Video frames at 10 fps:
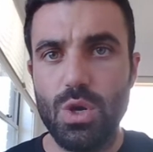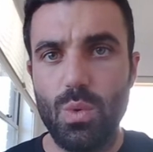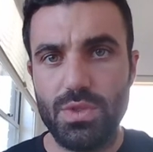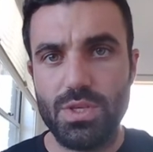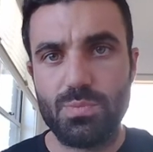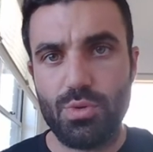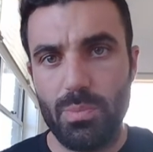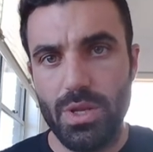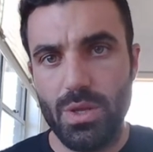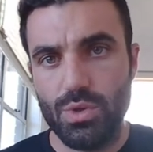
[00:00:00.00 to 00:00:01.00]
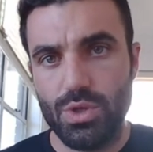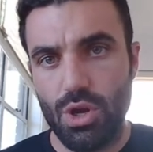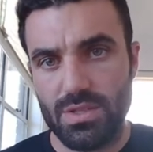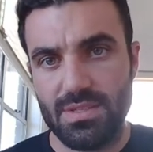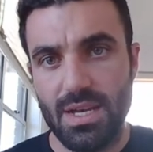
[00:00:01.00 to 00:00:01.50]
at what this property would
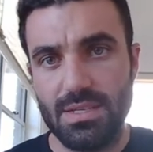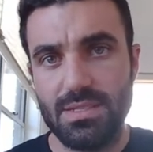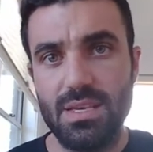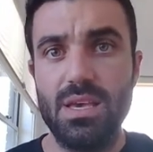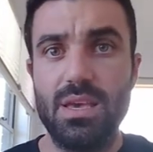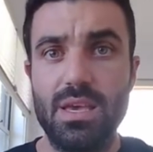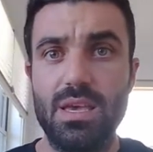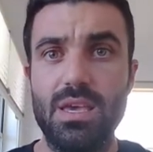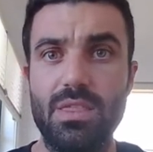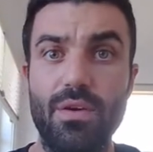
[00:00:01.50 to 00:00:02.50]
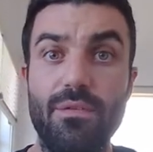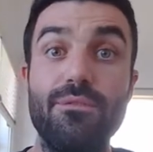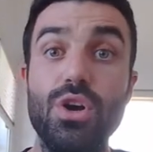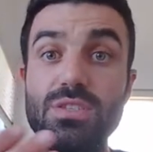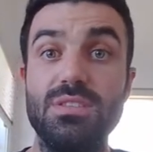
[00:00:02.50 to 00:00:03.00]
cost us the
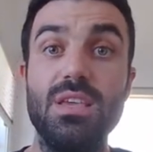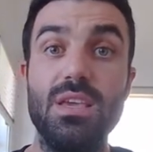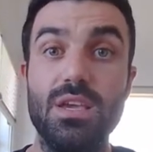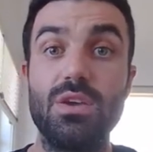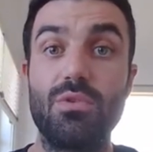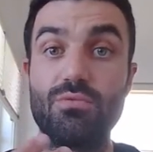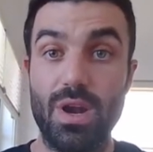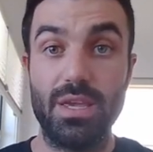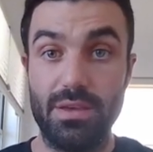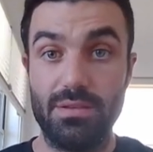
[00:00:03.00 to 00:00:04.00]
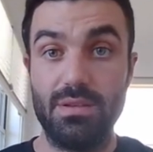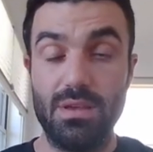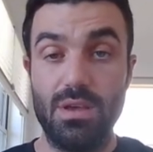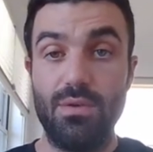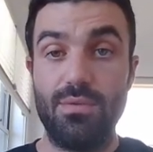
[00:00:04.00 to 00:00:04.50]
first year running it.
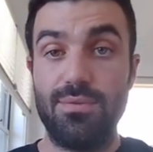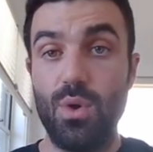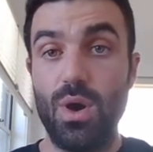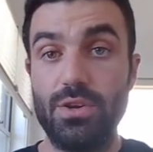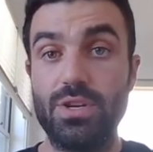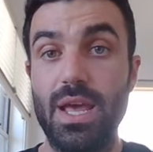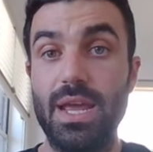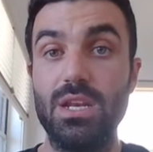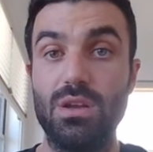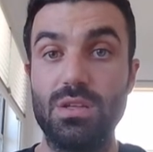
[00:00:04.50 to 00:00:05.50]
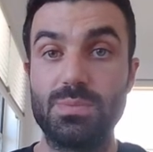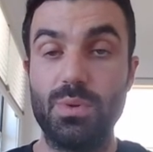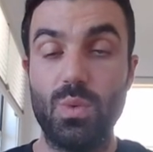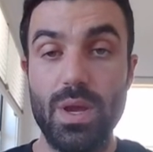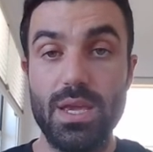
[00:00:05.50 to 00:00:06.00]
$480 per
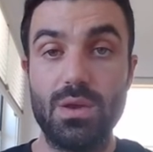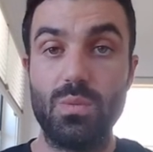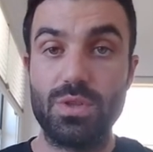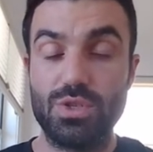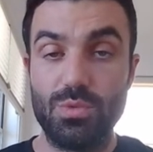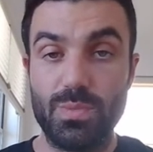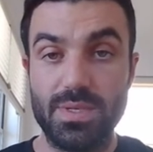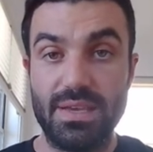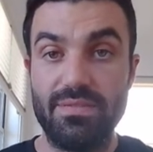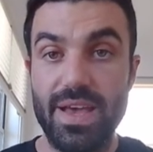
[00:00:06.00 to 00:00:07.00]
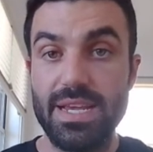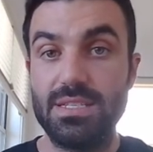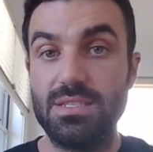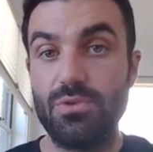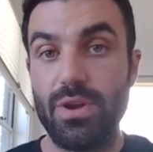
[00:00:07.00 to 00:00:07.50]
week with a 2%
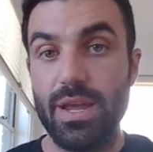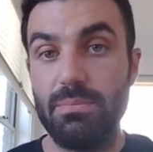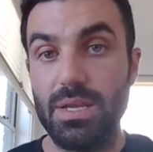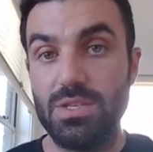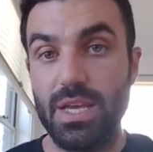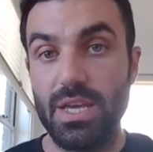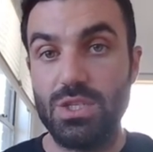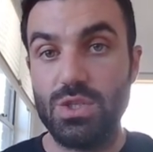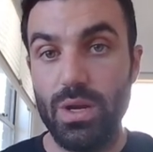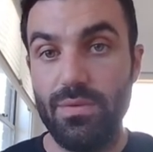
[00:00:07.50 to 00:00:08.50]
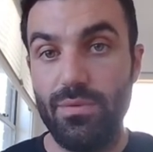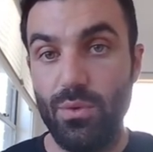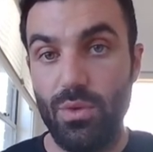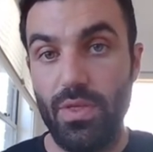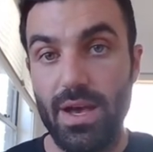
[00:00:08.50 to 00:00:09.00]
vacancy rate means you're getting
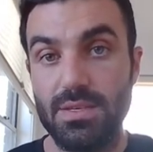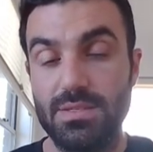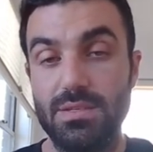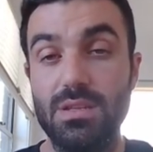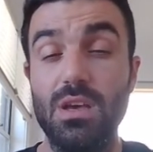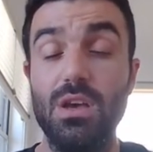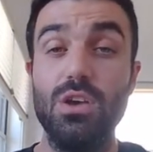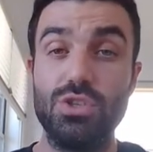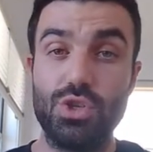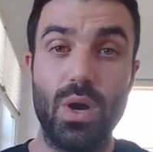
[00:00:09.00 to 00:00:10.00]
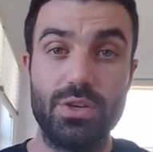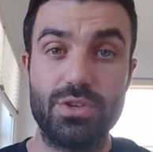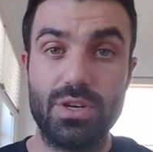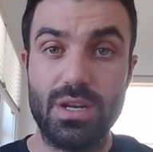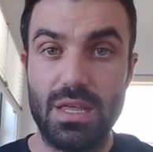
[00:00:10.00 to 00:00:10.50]

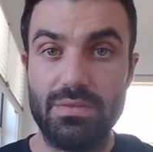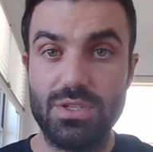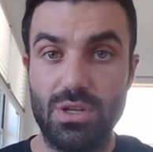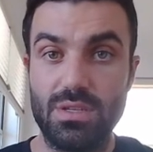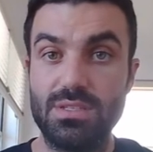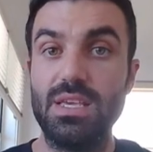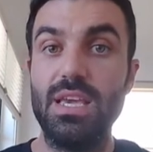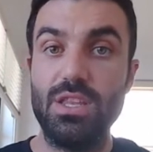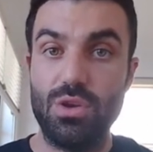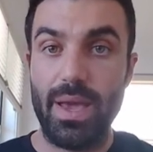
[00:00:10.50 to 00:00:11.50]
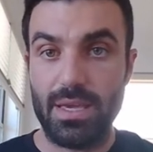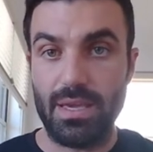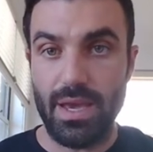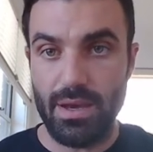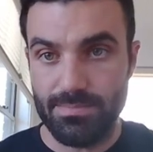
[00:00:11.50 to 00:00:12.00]
$24,211 in your bank
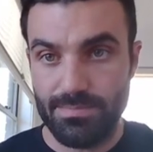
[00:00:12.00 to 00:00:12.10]
account.